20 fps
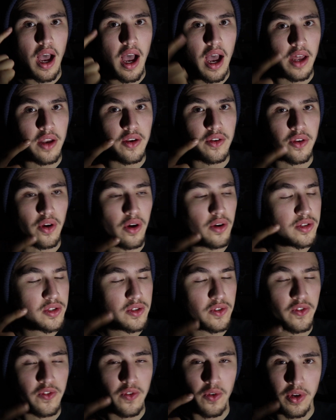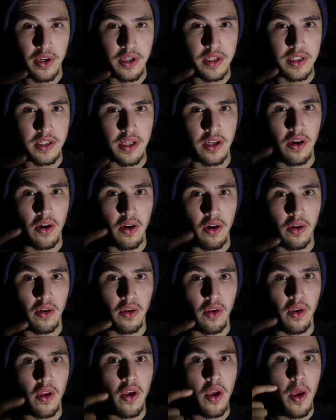and also focusing
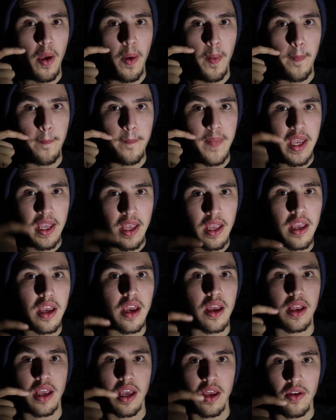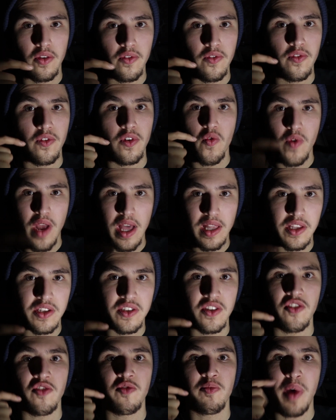on making it kind of
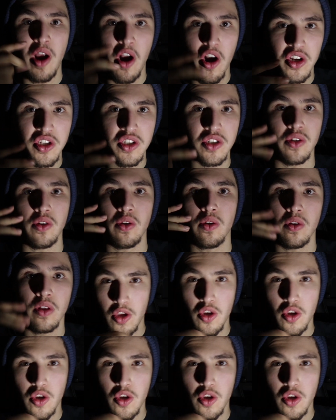relative, personal,